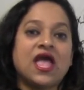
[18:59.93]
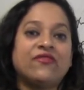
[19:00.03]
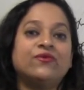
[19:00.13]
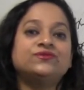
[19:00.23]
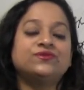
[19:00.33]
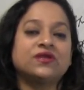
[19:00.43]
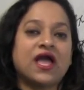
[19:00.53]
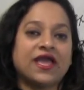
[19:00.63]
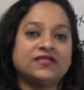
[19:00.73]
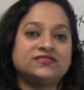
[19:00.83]
And those are the
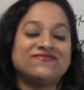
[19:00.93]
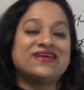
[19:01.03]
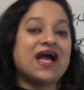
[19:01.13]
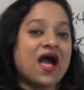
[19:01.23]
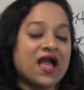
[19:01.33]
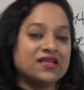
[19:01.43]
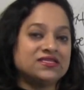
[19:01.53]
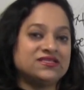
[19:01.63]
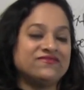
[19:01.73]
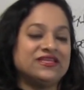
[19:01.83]
kinds of
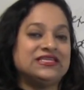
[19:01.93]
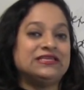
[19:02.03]
cognitively